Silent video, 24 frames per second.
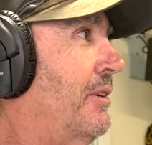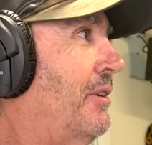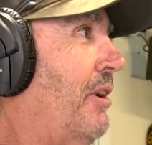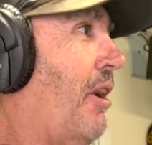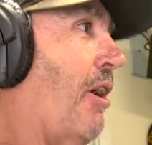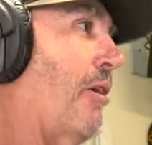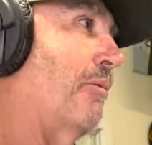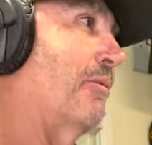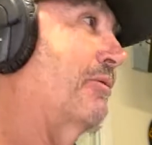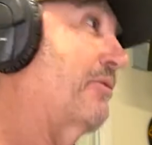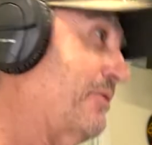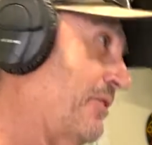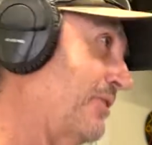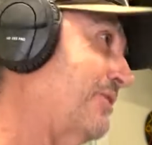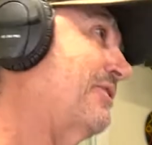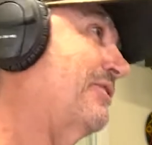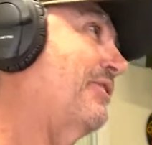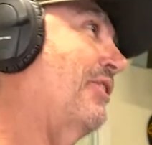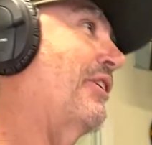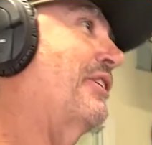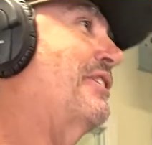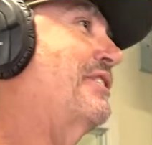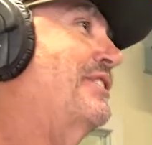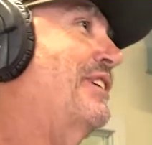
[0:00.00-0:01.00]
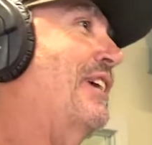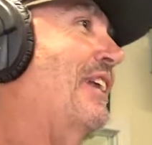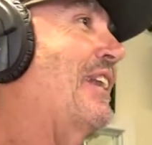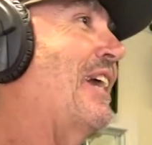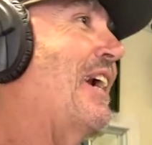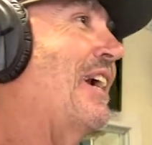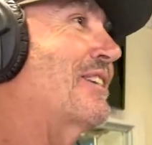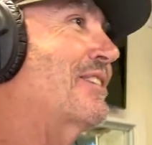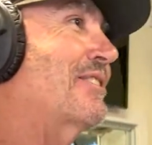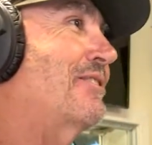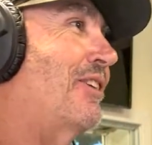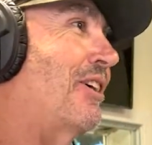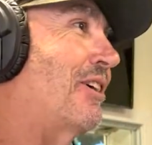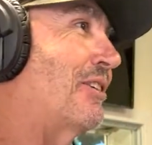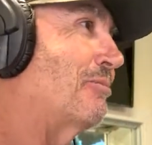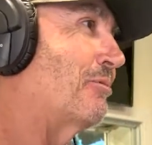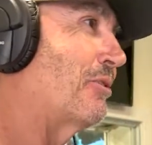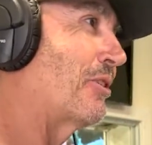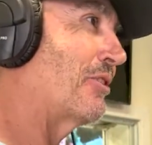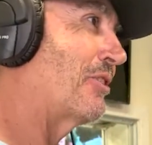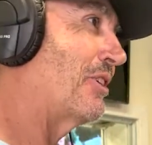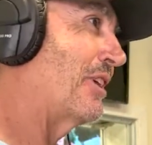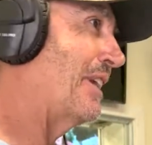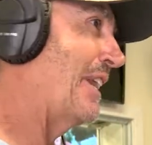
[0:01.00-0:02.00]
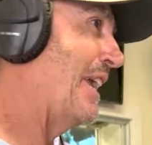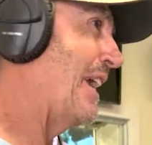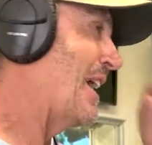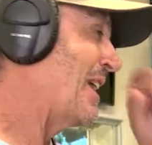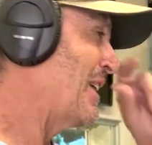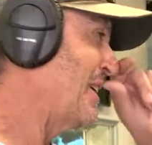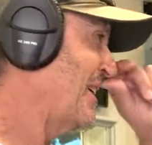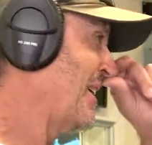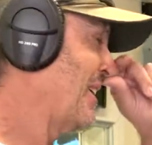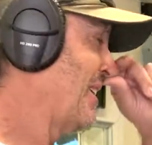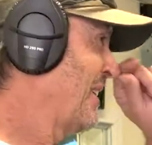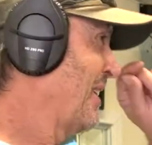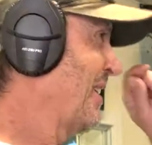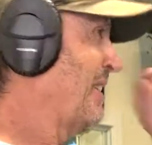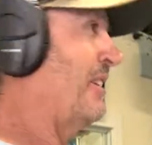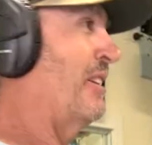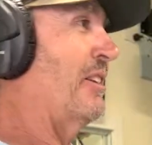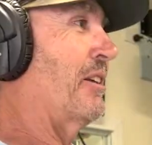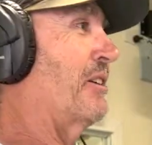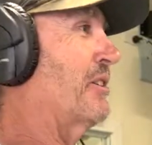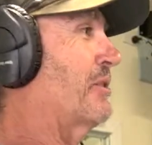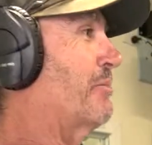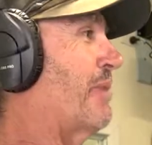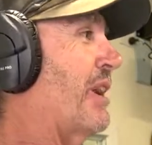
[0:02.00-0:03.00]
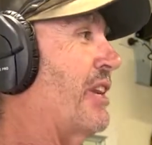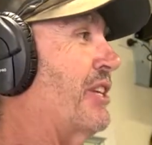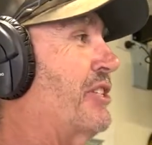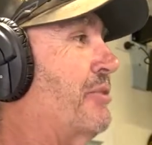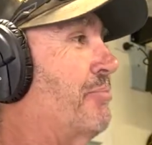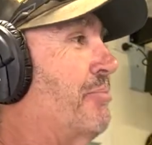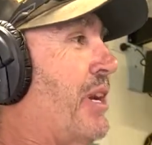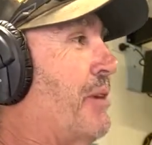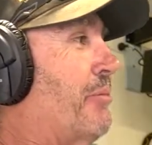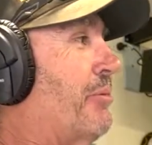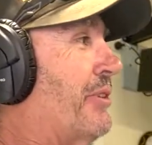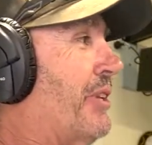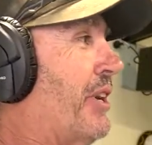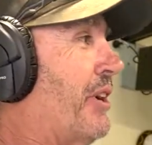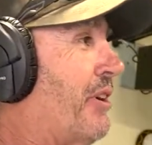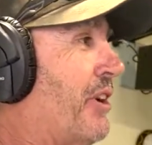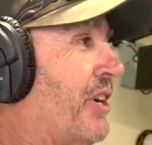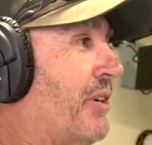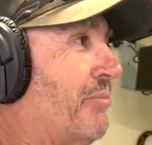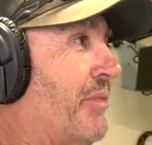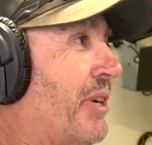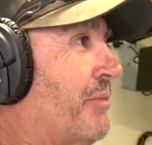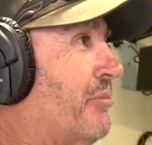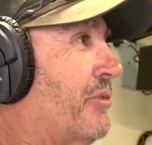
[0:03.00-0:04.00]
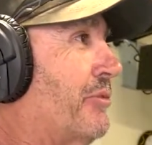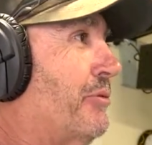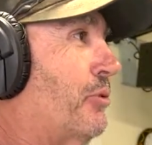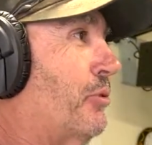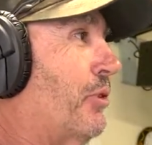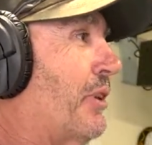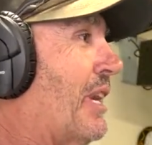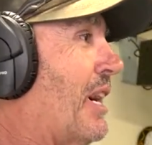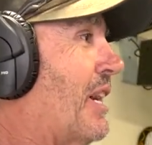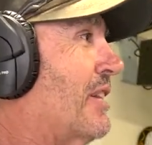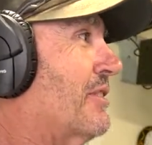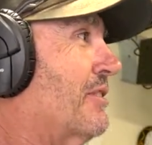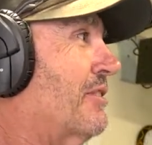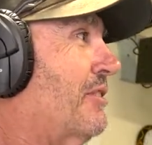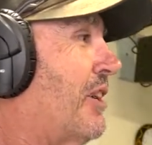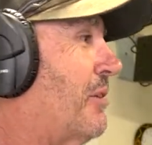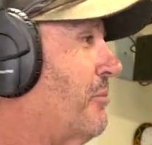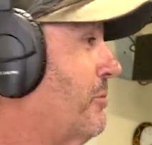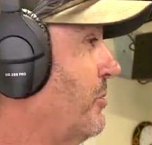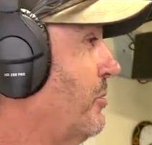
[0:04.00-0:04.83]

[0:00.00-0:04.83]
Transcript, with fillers: Oh, like I said last night, wandering down, there's a bunch of people there I'd met before last night.